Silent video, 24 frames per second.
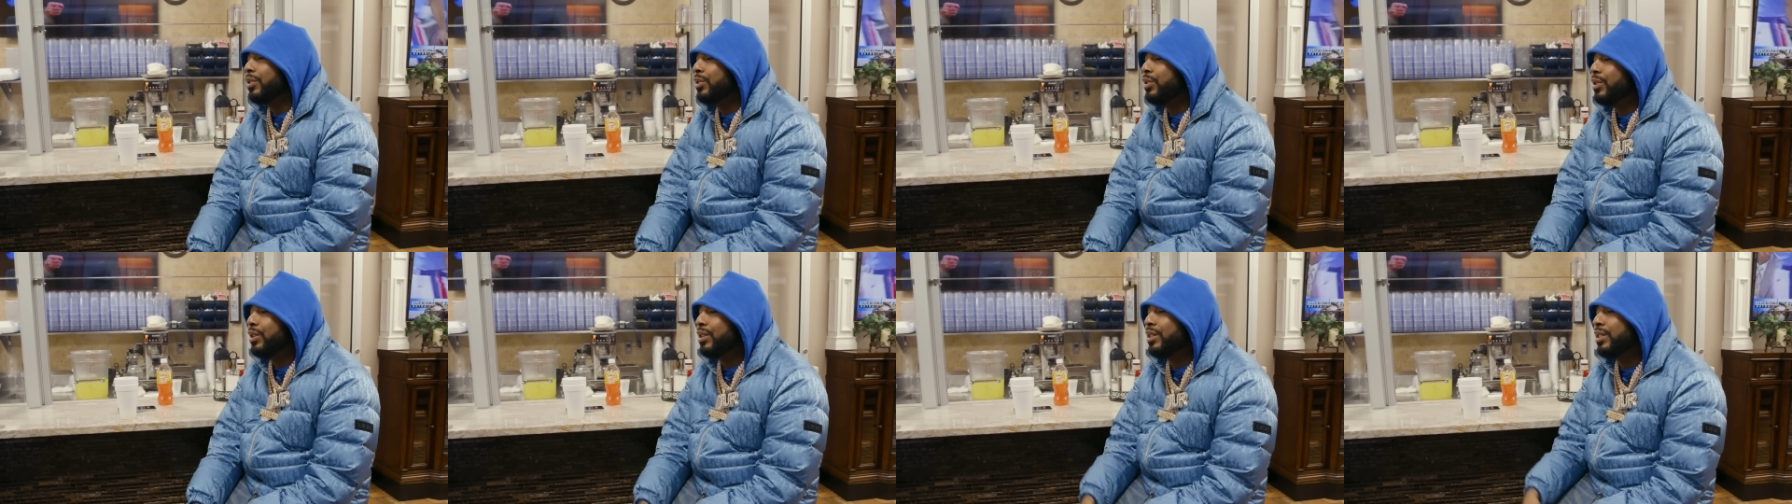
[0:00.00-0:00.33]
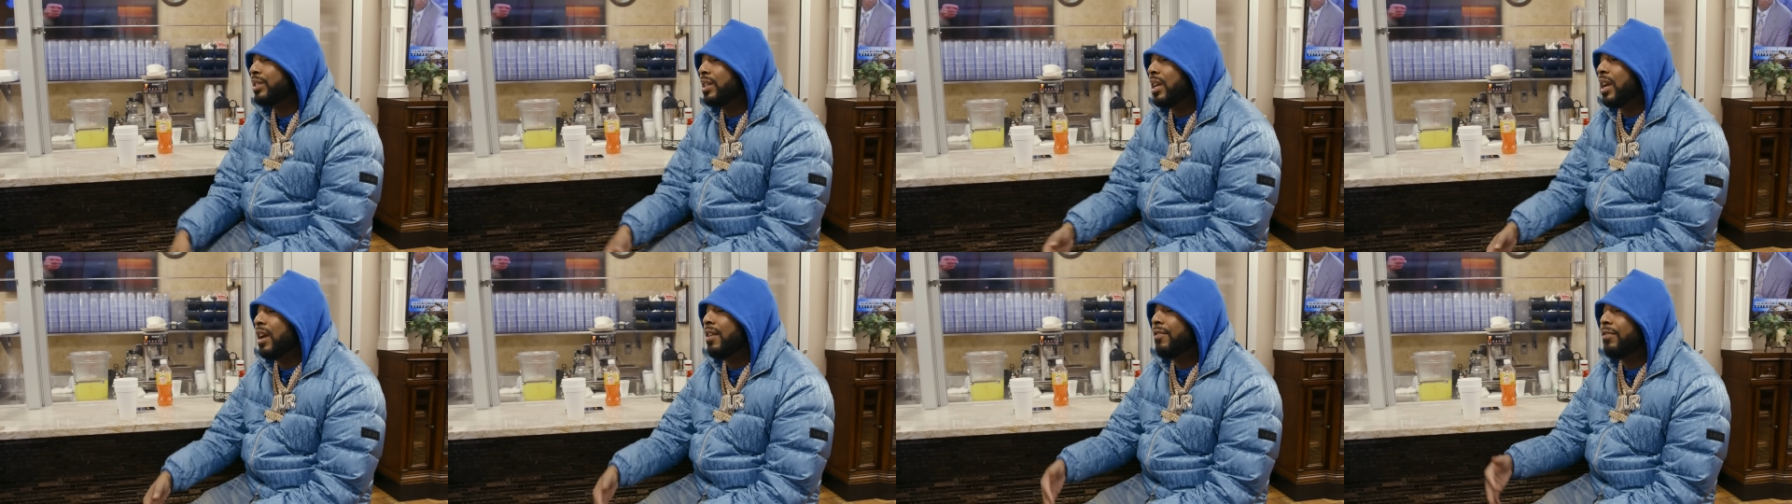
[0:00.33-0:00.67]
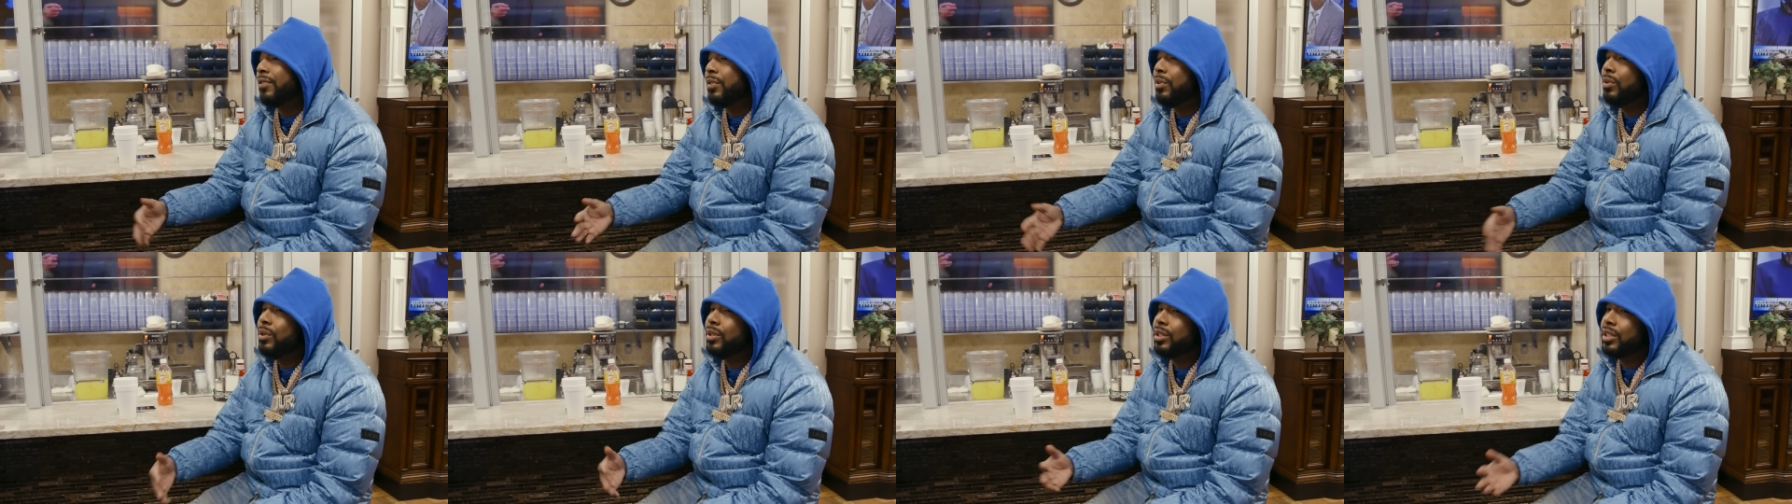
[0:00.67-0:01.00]
It's time
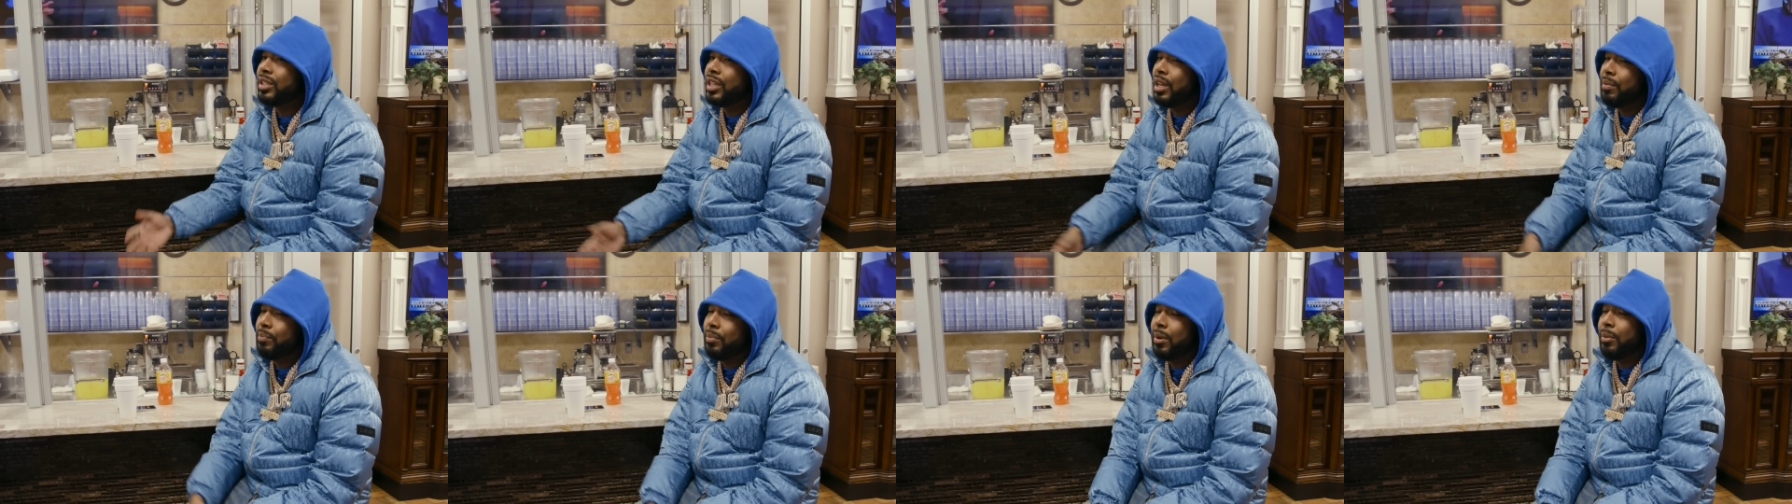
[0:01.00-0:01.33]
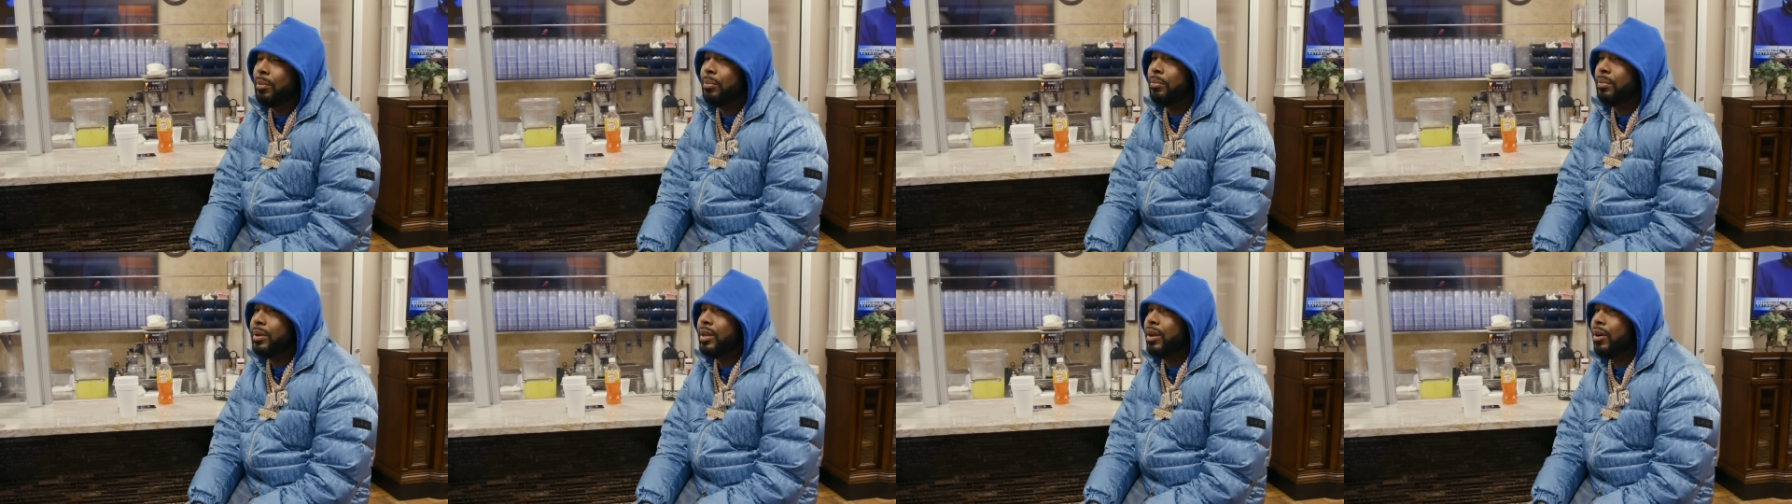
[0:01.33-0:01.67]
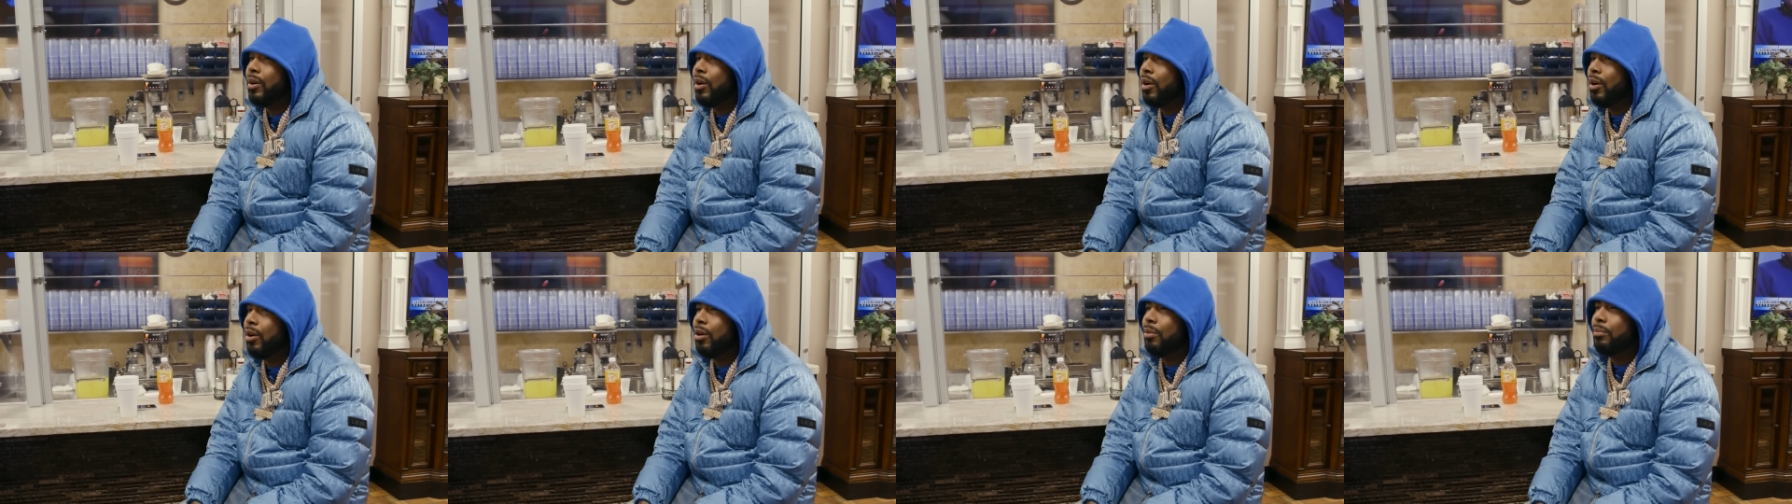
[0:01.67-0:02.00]
for you to step up and be
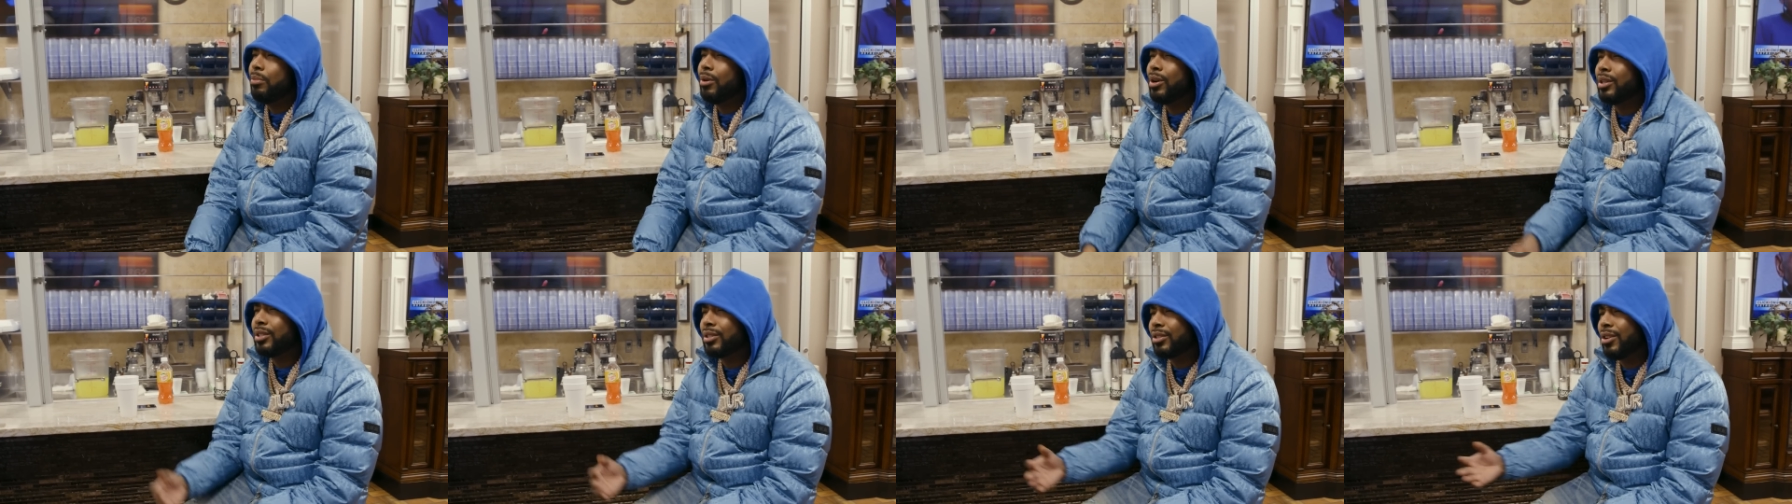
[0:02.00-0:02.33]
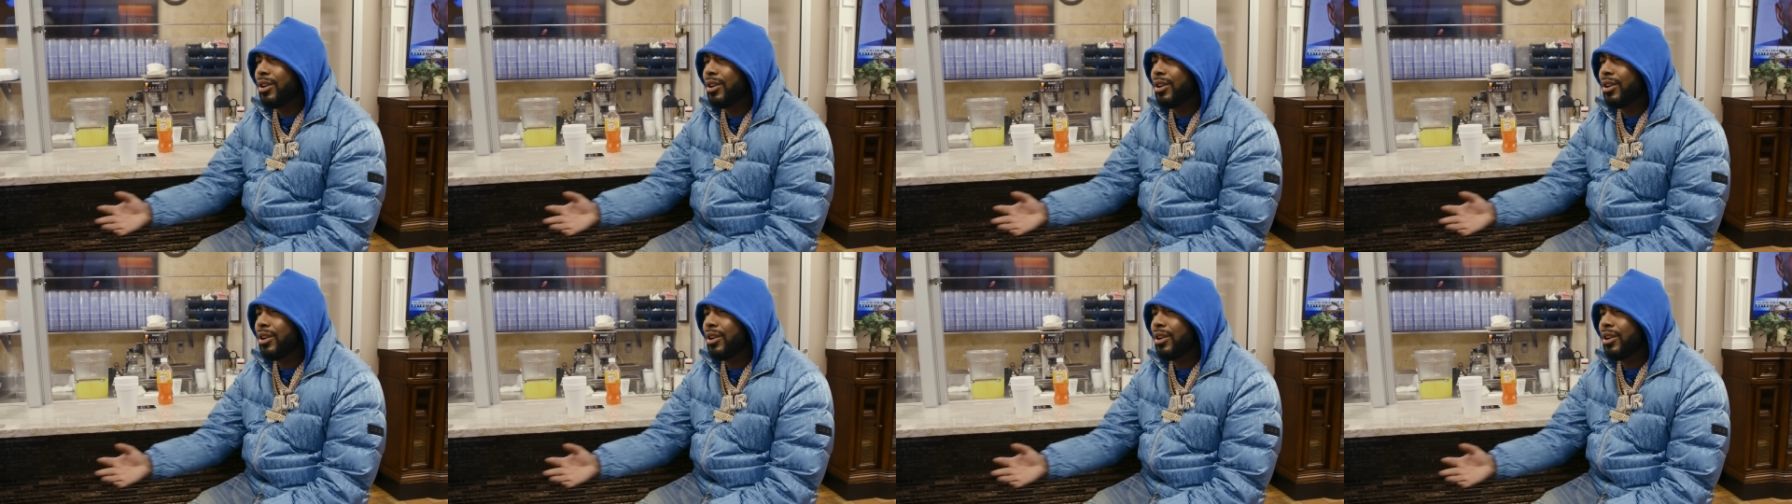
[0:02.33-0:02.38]
your own boss.